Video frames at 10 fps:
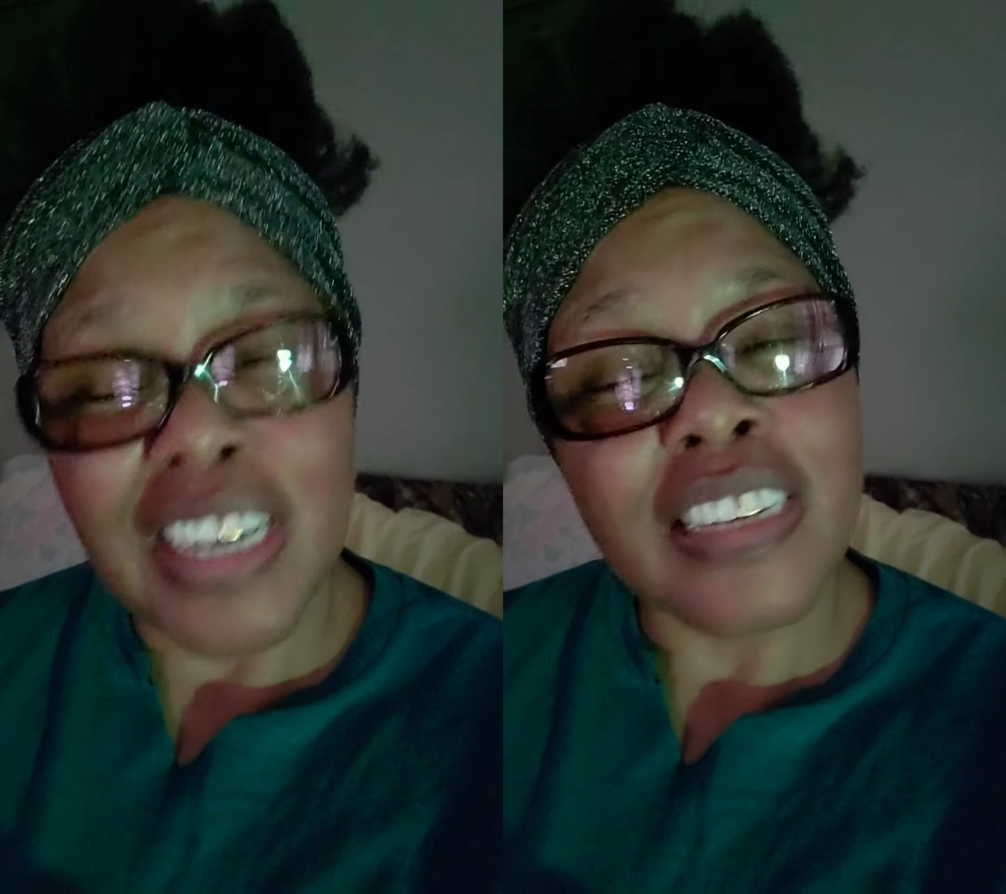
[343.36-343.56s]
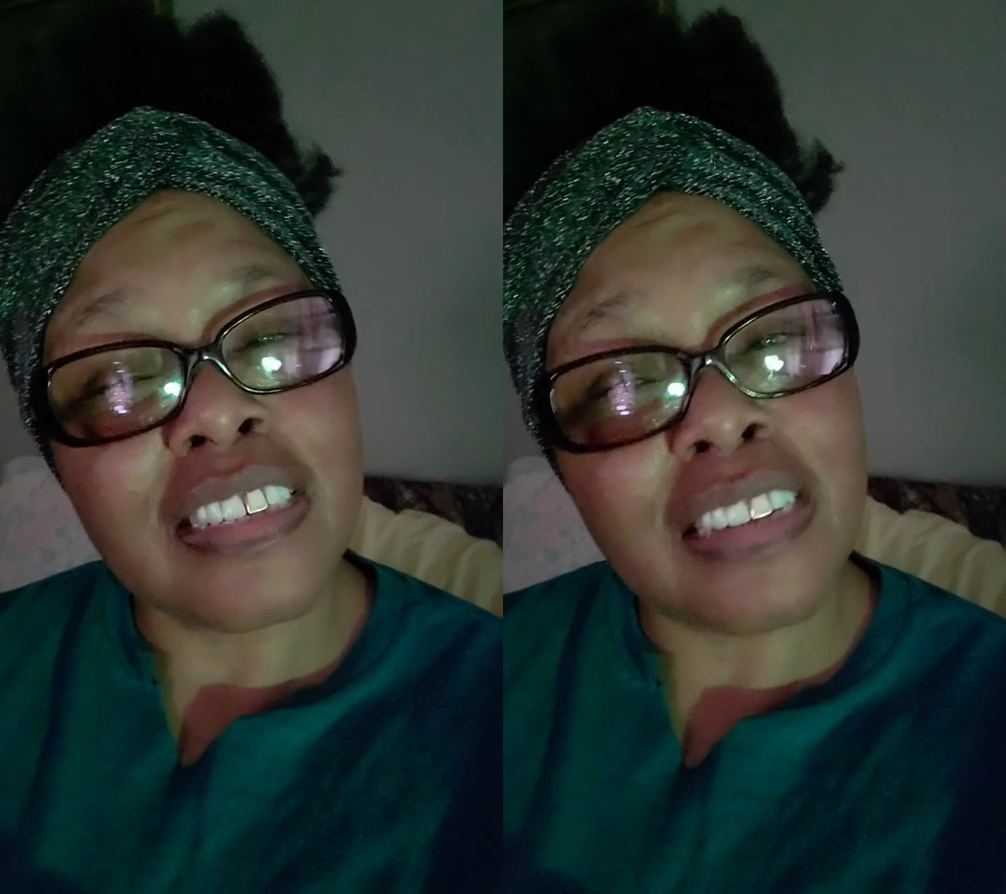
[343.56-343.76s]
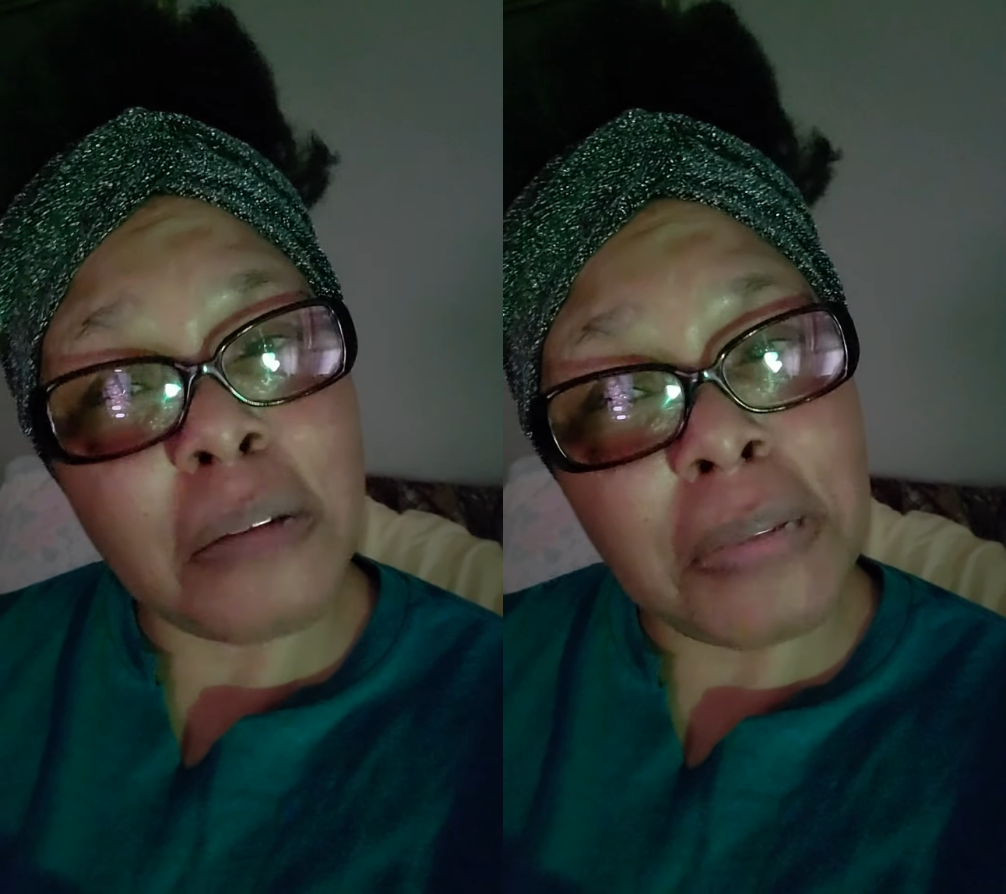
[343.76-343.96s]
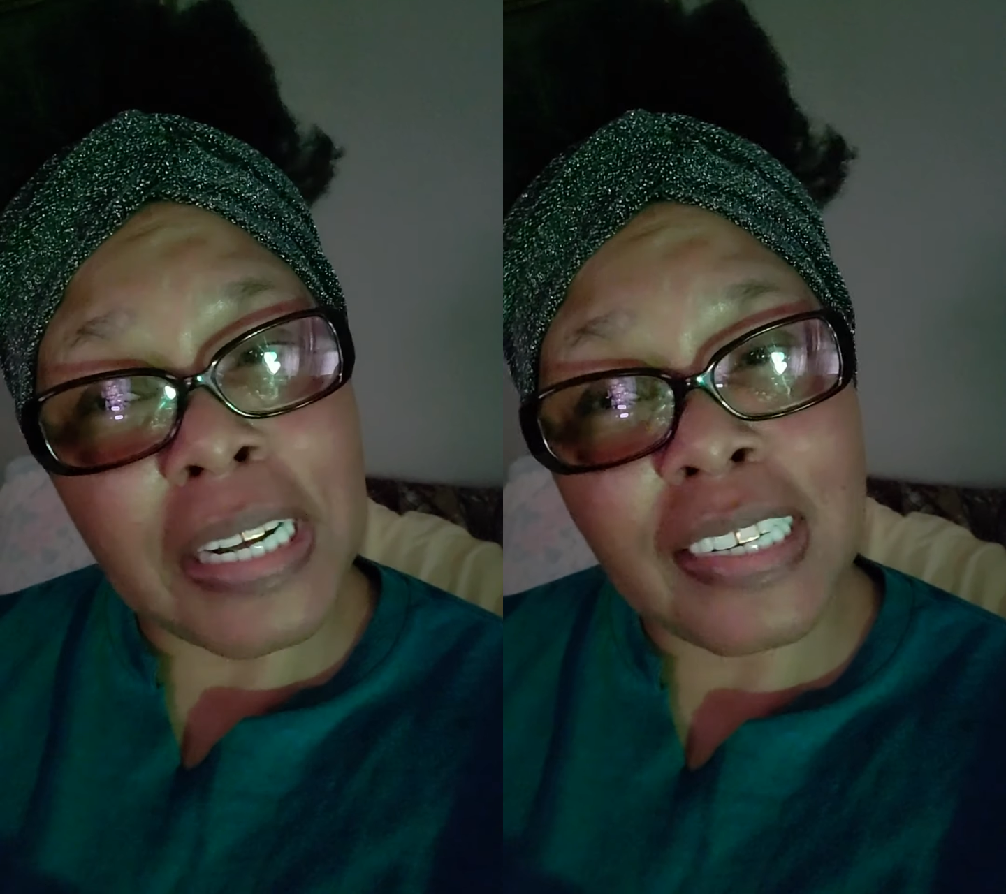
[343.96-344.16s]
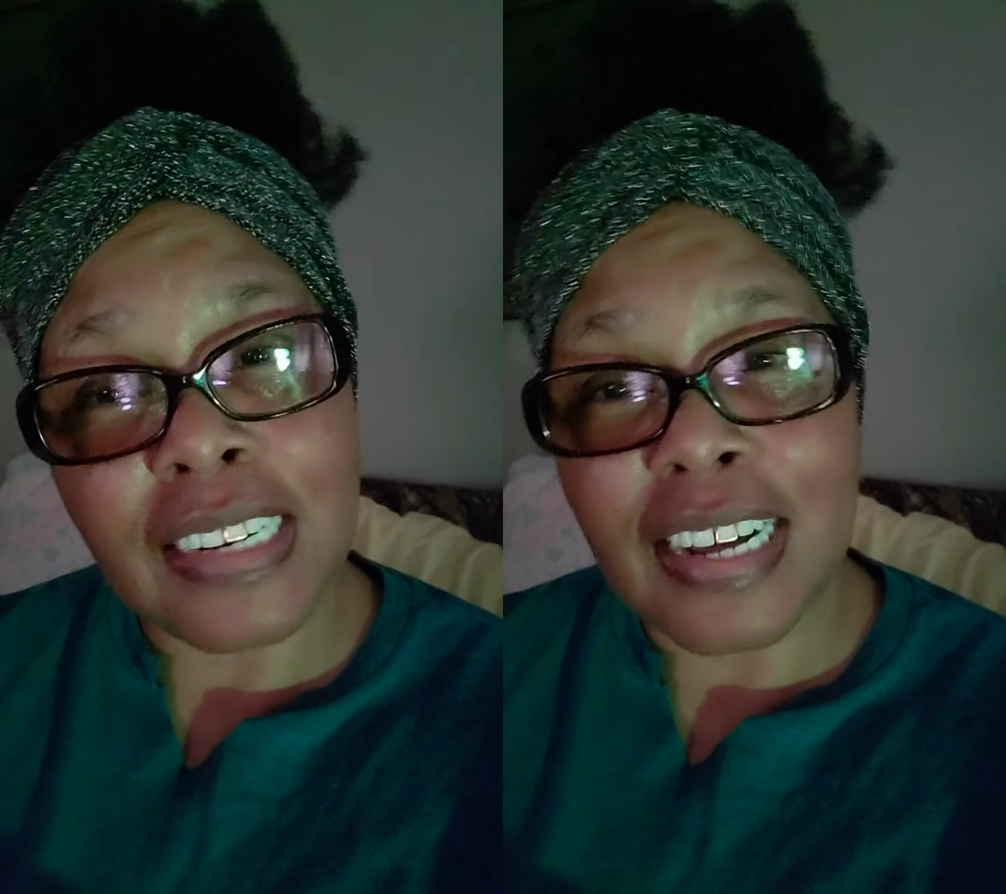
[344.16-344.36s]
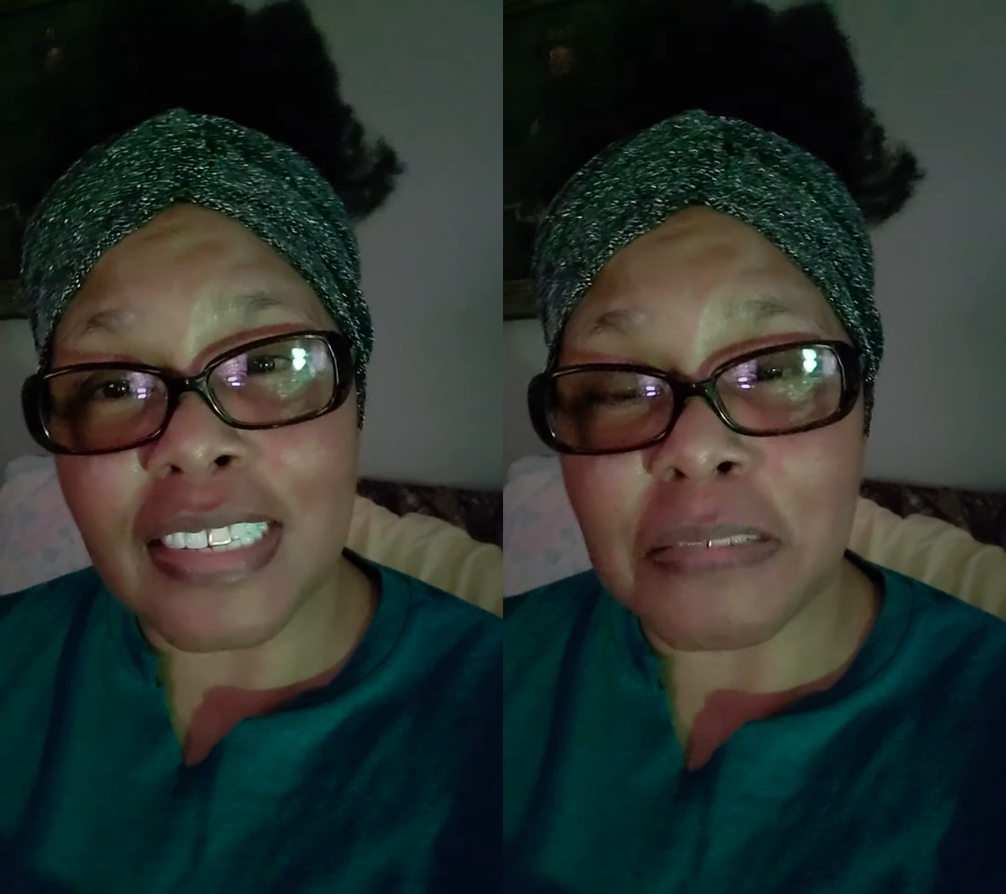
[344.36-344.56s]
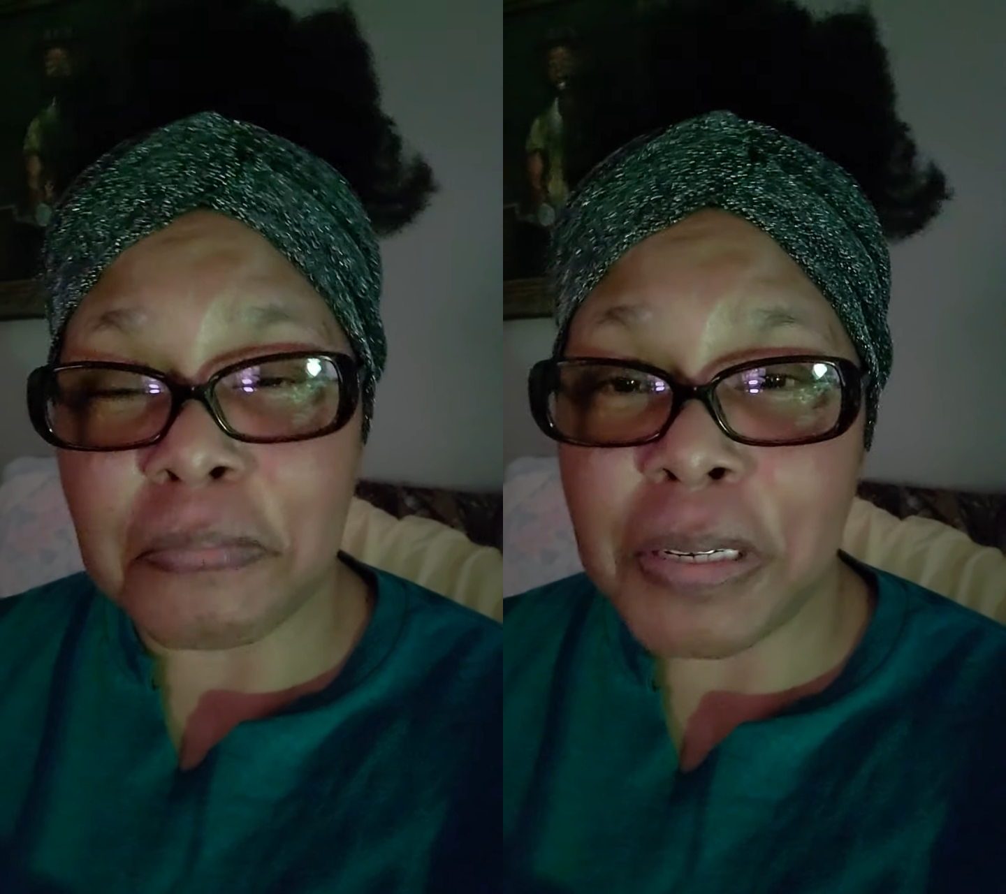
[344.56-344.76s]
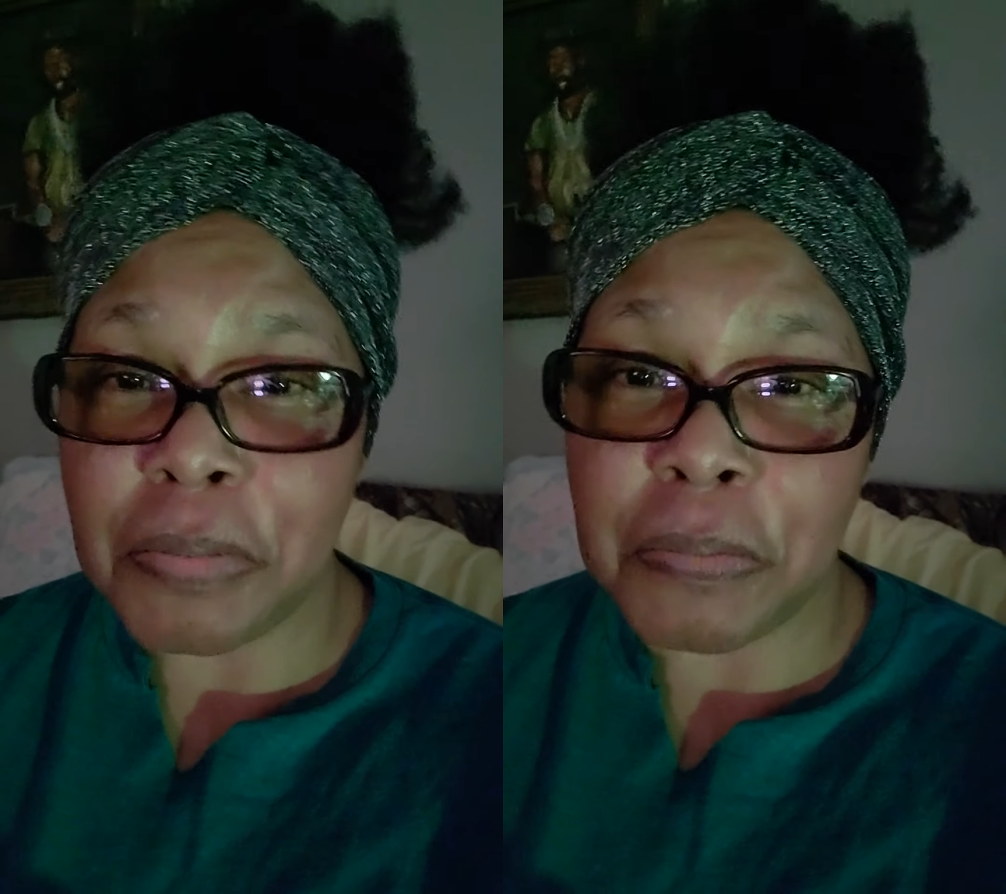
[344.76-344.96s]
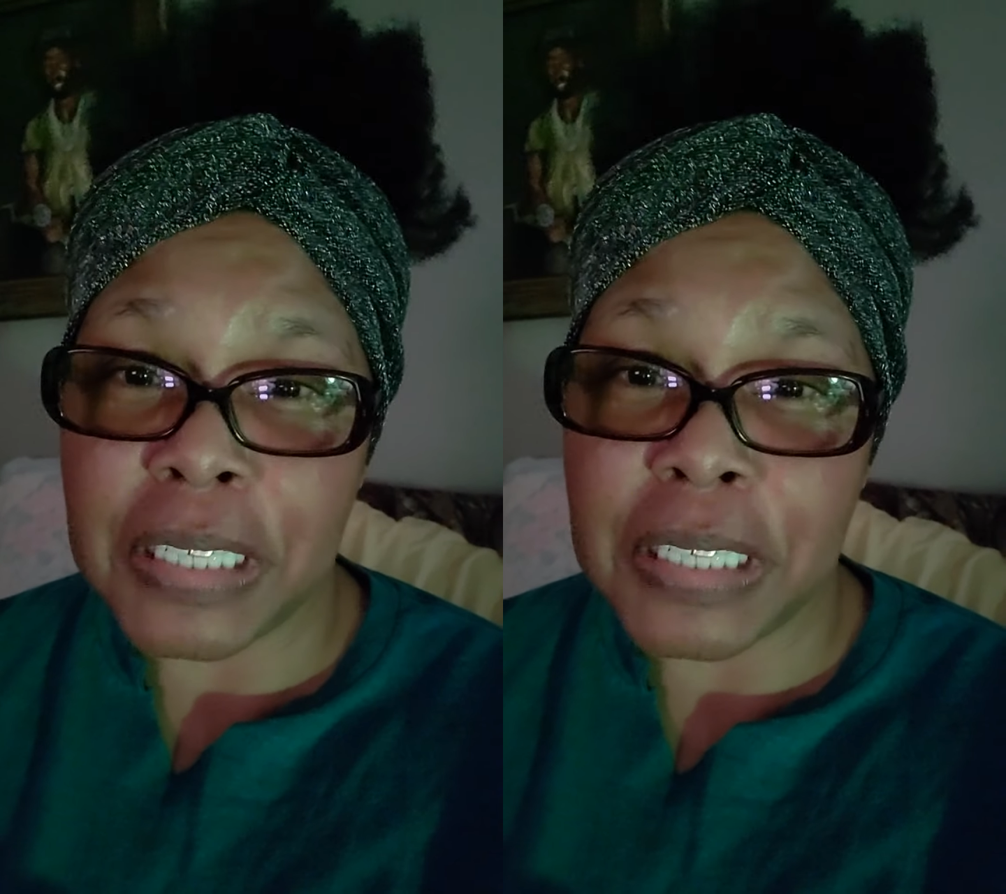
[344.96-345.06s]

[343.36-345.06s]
stop analyzing people